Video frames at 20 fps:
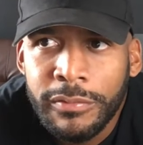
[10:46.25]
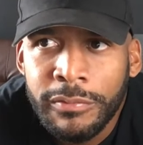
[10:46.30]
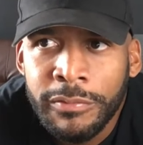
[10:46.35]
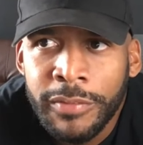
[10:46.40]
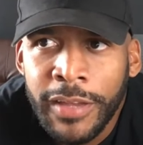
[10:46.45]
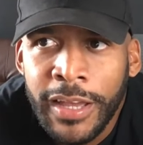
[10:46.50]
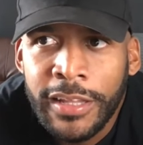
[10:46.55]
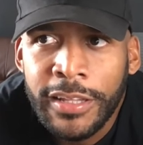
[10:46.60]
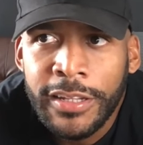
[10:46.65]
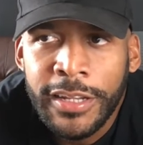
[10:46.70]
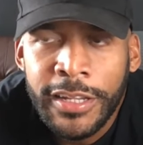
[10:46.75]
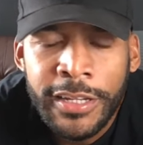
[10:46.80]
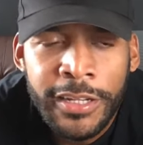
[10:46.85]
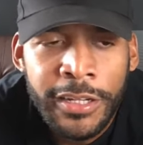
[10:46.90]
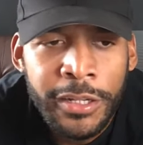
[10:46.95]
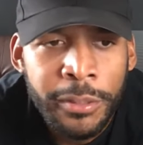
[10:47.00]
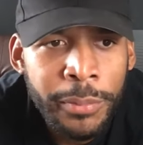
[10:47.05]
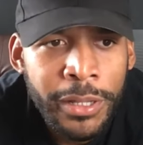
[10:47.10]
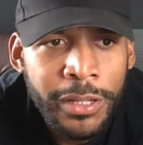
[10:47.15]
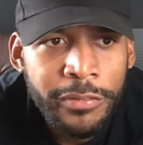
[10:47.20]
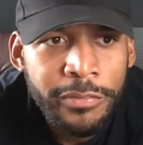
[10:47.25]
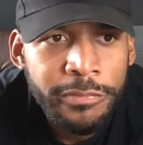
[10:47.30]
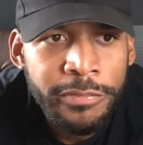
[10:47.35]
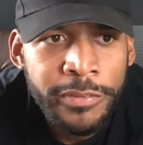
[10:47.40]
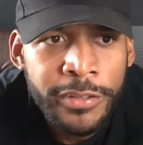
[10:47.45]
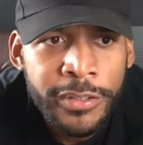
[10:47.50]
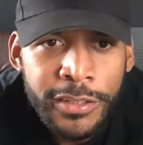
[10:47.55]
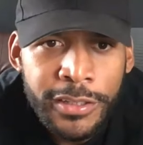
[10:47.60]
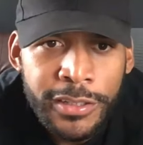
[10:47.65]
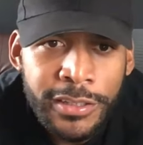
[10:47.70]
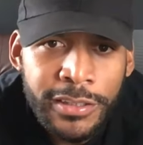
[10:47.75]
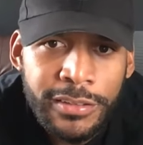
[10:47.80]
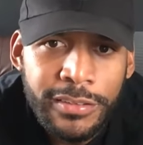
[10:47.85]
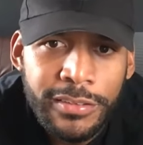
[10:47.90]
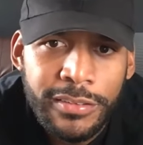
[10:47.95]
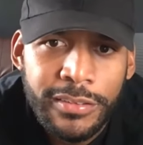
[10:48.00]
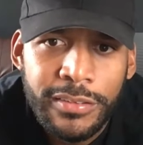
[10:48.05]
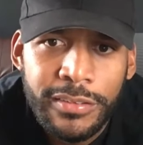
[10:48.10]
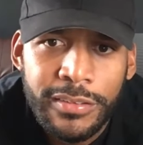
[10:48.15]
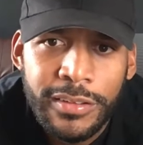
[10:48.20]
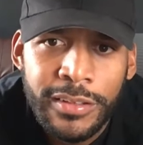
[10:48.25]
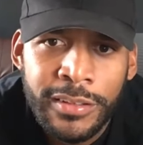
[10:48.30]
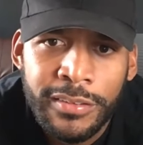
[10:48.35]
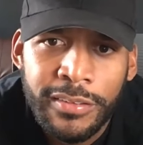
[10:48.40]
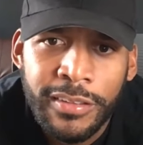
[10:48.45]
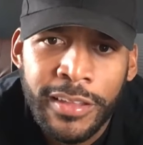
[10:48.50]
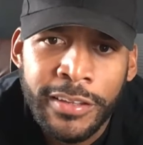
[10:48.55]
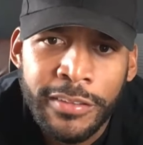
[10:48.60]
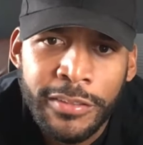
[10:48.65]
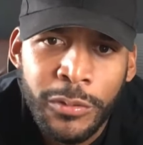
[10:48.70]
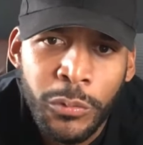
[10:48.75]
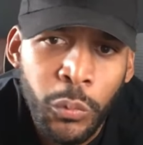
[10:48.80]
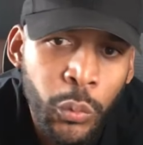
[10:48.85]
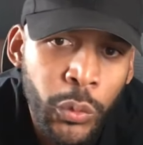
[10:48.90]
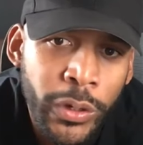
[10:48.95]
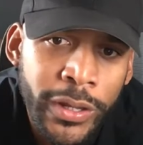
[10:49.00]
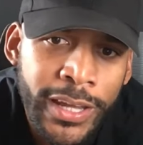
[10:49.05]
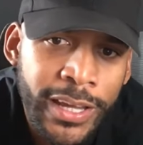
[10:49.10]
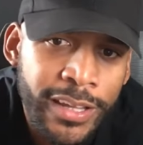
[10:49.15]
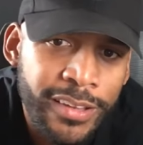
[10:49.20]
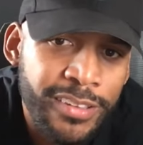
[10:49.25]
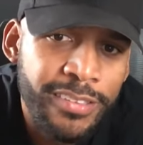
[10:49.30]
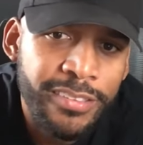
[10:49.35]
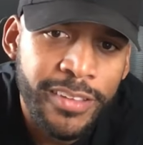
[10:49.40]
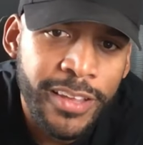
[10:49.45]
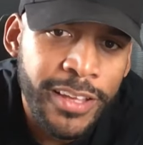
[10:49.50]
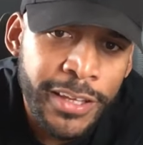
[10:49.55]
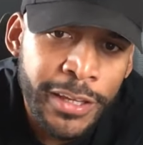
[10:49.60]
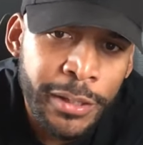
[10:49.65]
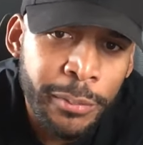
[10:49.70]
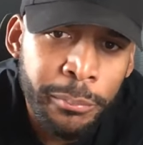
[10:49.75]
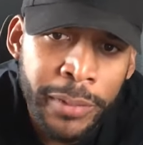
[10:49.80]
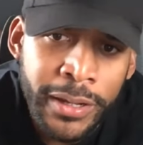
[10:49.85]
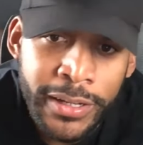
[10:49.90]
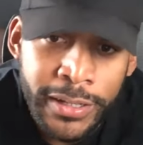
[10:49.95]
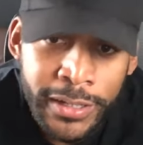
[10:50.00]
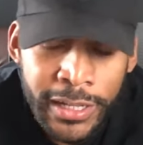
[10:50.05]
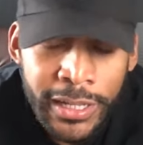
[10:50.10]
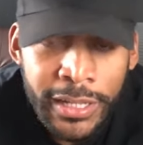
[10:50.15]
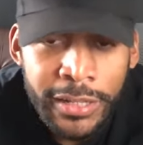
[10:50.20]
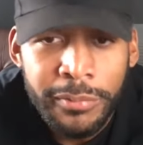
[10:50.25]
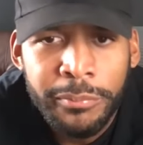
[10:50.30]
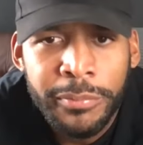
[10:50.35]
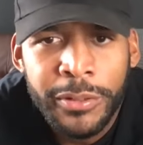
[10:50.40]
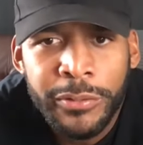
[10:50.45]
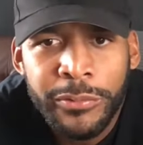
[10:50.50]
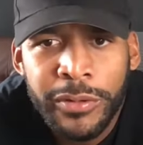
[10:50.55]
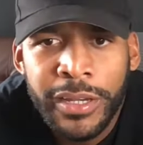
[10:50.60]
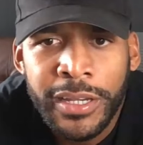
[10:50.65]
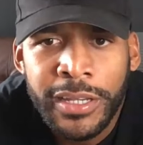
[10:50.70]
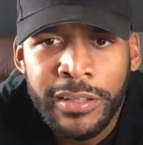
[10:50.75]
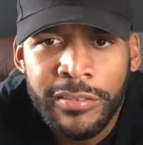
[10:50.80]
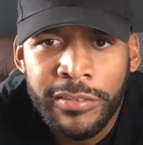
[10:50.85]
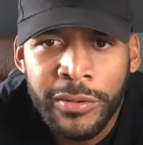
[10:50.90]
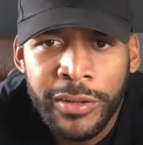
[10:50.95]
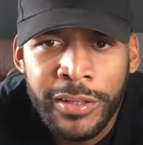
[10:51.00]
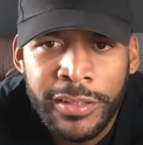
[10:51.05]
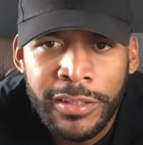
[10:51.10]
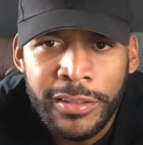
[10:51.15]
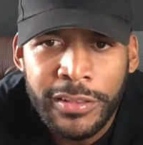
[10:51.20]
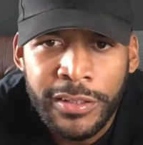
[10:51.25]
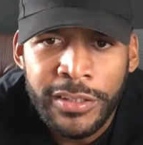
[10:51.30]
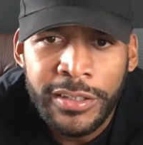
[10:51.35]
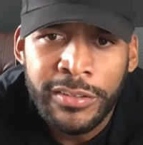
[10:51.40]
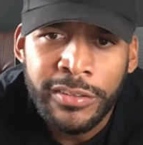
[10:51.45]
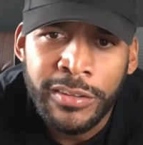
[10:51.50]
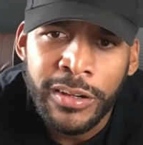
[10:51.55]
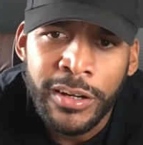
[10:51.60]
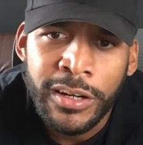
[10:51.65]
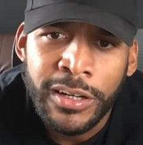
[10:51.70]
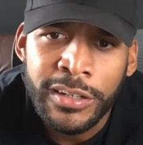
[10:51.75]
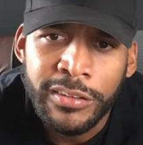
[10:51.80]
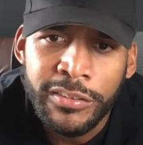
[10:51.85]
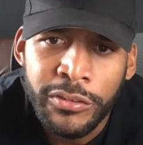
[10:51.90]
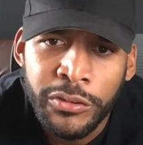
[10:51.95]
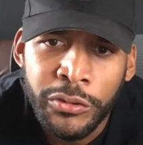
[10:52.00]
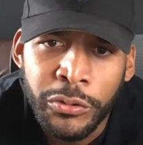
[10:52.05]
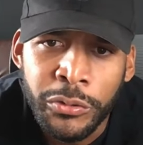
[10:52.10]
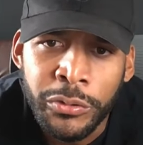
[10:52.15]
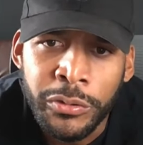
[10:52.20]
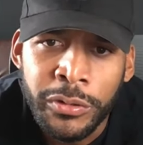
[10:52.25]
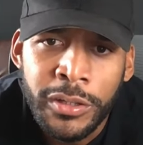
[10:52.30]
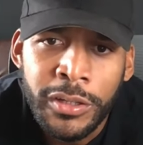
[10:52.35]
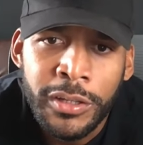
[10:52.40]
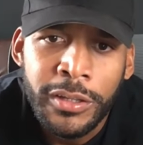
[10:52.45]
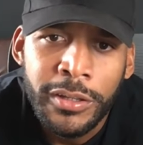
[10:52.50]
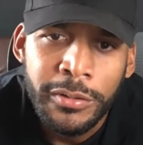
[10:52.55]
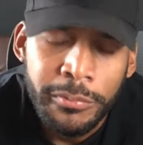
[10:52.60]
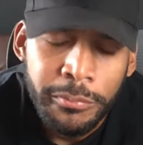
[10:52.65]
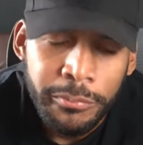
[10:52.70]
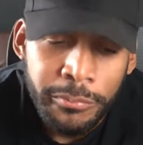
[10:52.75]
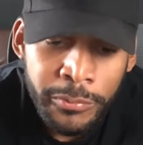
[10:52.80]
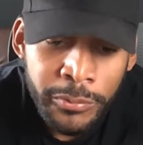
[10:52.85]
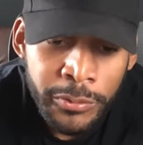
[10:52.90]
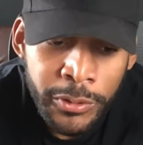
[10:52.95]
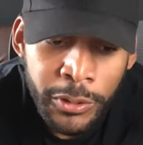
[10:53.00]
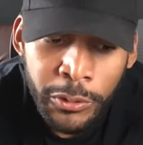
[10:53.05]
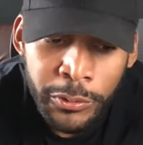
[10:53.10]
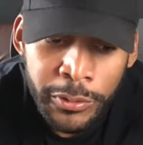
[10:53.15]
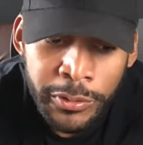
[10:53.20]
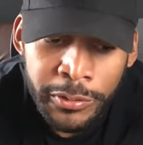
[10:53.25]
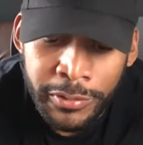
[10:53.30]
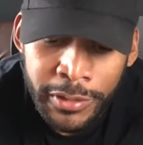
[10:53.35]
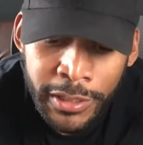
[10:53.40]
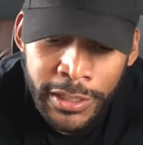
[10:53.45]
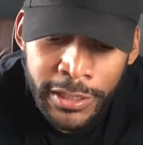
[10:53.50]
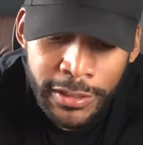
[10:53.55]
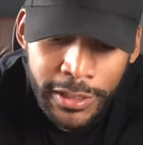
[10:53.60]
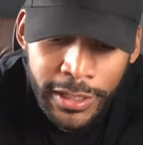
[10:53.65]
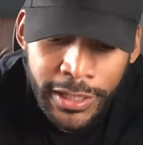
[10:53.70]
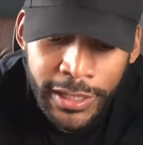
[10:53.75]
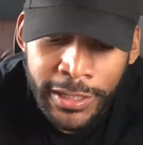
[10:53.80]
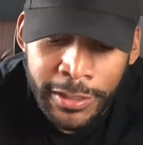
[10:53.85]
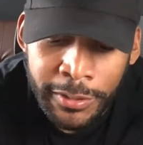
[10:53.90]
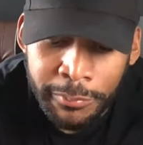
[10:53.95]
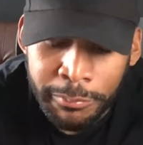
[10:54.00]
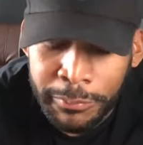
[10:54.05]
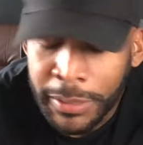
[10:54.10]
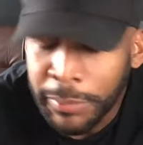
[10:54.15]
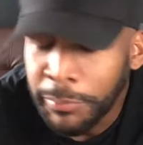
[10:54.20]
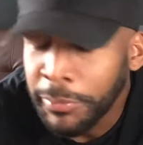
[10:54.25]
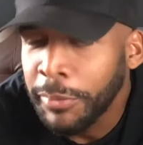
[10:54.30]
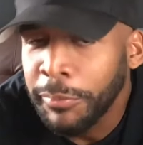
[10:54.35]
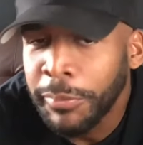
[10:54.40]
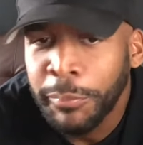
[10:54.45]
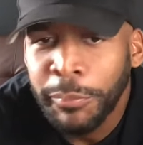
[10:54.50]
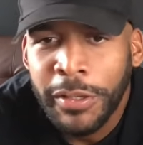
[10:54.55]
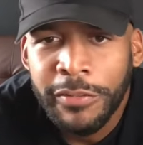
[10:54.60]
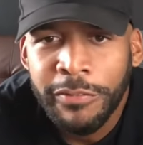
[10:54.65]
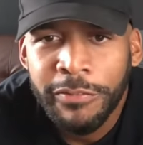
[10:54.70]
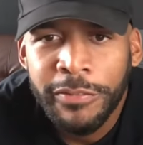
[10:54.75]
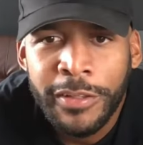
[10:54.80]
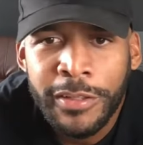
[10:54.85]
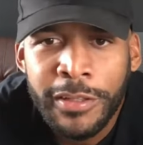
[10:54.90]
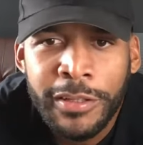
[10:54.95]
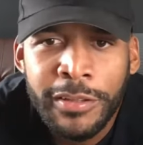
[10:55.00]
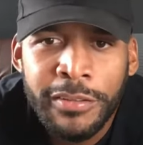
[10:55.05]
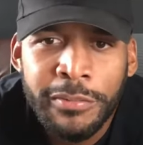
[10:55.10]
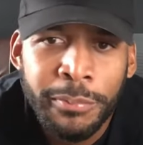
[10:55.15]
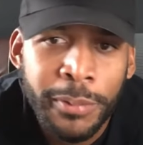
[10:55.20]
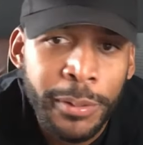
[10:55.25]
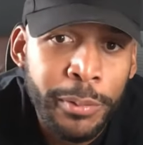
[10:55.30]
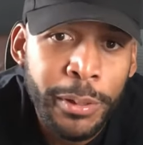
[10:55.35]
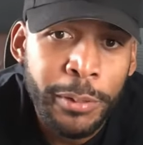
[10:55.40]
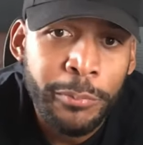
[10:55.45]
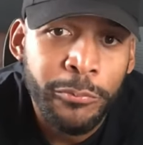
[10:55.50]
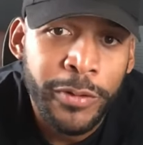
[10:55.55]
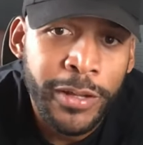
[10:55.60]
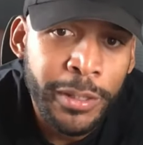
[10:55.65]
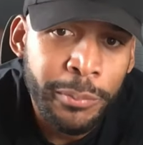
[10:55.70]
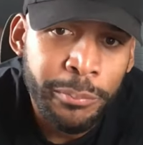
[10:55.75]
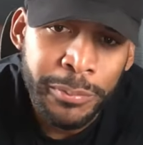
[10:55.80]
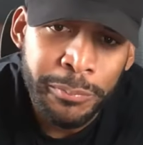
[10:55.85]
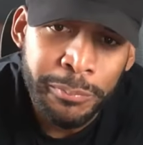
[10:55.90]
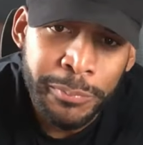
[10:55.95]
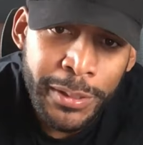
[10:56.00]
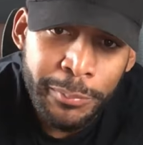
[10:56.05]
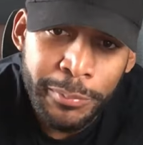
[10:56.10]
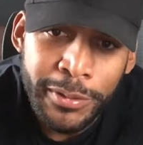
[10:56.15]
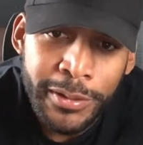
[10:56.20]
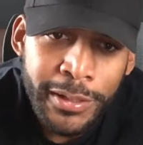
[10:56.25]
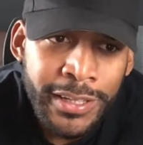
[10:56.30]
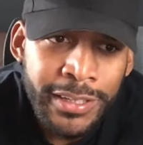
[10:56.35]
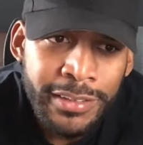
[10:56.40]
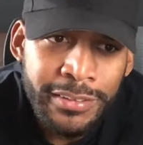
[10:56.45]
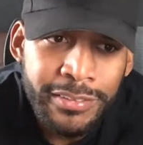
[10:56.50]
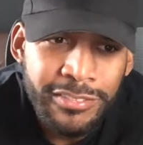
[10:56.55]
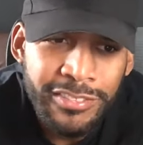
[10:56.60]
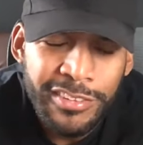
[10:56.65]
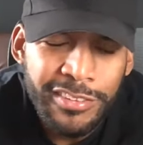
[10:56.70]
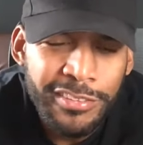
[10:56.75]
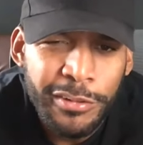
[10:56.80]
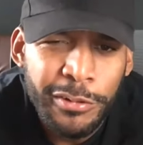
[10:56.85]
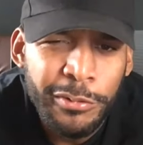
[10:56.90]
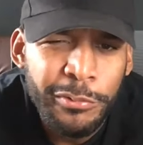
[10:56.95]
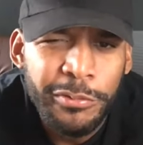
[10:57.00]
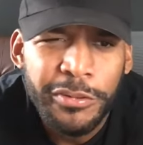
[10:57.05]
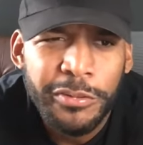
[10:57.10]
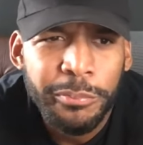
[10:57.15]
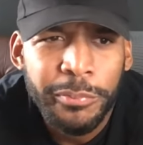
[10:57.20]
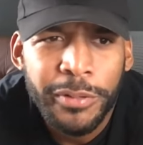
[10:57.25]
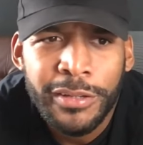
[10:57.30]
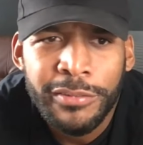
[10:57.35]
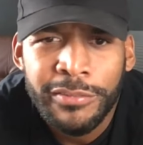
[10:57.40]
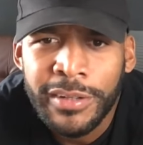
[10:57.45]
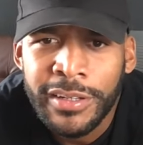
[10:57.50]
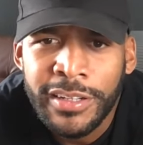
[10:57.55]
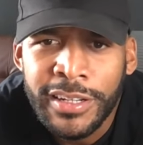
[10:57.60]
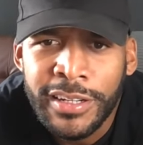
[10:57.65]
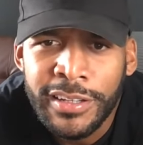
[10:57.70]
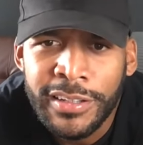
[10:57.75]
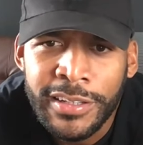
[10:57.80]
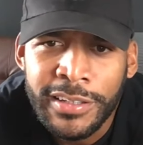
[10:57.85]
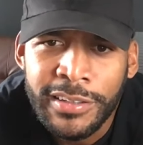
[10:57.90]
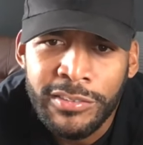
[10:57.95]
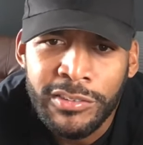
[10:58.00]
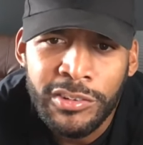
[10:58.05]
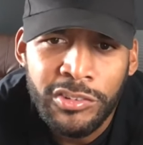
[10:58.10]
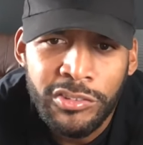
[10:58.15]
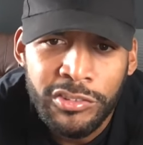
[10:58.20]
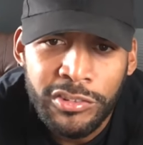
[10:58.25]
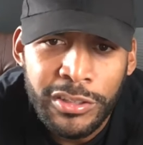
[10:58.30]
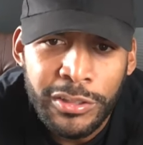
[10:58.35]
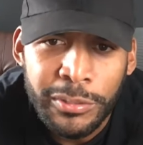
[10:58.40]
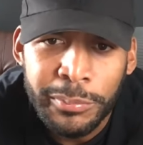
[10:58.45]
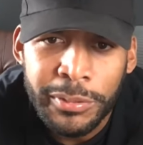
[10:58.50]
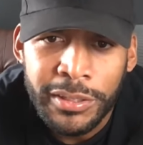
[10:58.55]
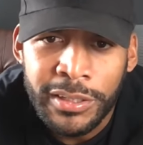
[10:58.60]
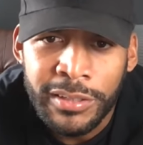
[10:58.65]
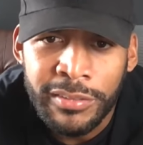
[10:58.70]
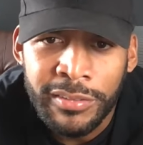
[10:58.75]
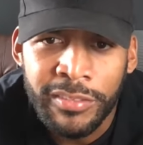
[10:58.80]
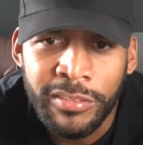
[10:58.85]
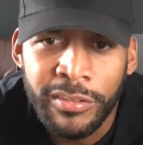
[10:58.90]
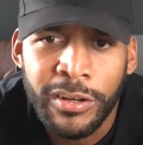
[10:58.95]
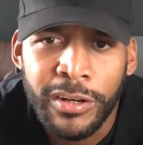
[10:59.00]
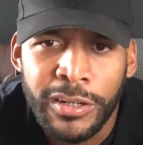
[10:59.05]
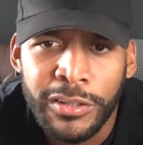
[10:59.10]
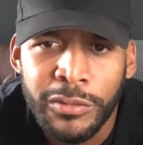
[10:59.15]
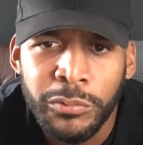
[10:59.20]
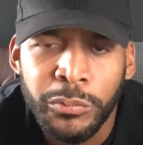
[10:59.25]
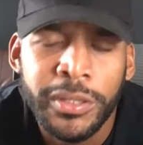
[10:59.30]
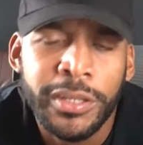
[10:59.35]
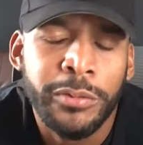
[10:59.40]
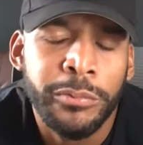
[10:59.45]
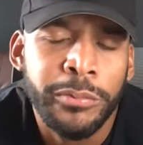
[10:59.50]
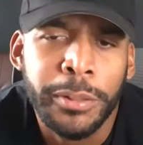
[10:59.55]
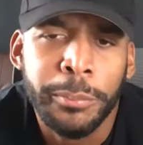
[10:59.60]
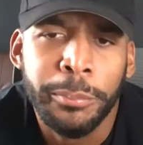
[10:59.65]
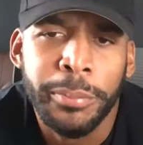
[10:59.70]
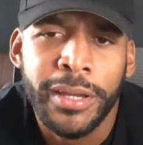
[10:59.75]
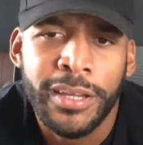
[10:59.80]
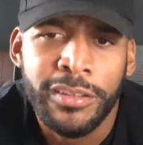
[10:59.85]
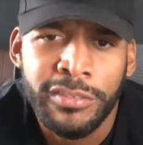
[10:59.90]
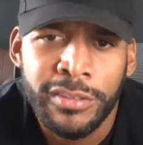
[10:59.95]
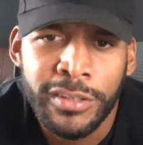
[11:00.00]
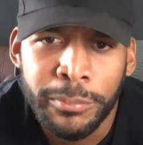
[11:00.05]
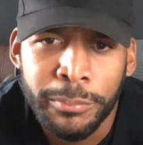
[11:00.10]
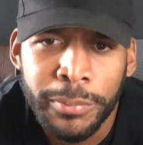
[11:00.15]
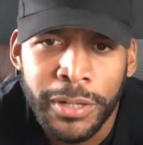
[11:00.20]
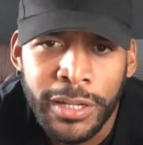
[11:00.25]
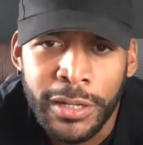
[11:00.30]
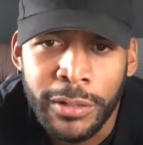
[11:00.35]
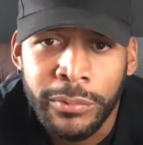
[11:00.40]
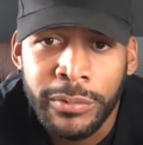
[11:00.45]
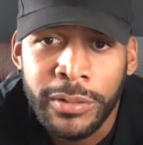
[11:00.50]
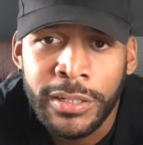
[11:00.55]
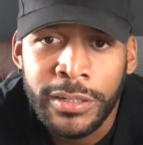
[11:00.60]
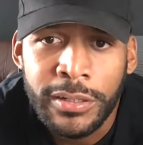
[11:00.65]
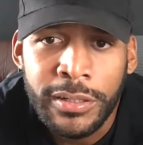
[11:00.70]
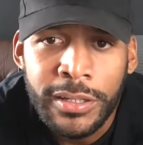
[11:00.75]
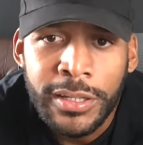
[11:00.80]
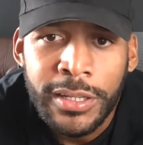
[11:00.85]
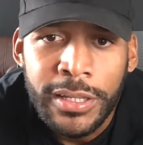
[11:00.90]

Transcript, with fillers: validated in my feelings, it's like the way I say it might not be right. So I think there is an art to knowing like, hey, maybe I'm in my feelings, maybe I'm right, but maybe like just don't respond right now. Like just chill, because as artists, we get really passionate about our work.